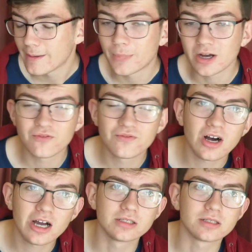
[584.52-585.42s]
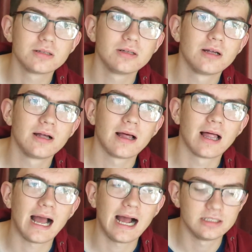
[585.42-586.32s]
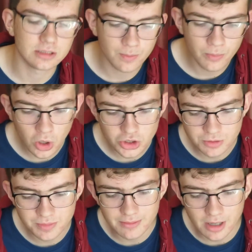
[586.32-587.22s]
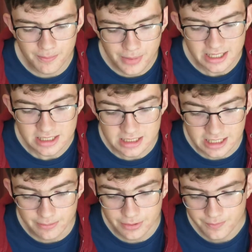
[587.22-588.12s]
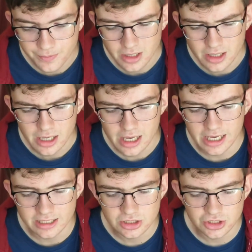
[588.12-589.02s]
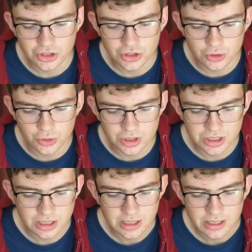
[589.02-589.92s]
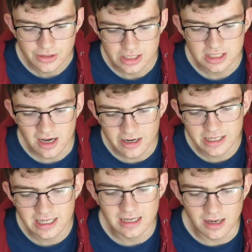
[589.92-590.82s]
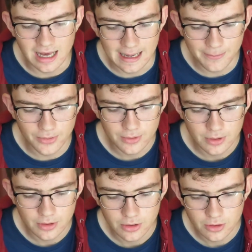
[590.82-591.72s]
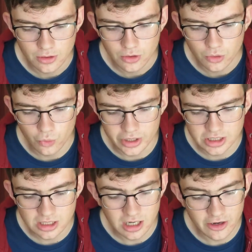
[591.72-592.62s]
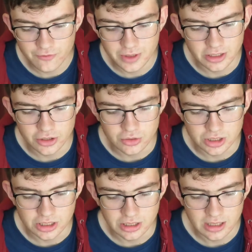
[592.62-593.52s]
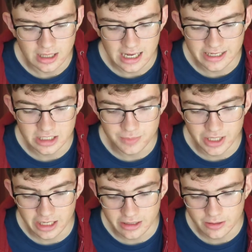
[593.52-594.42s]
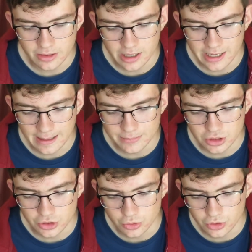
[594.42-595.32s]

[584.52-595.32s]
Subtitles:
My final and possibly my best tip is to use this tiny little app which I've been using, and it's been an absolute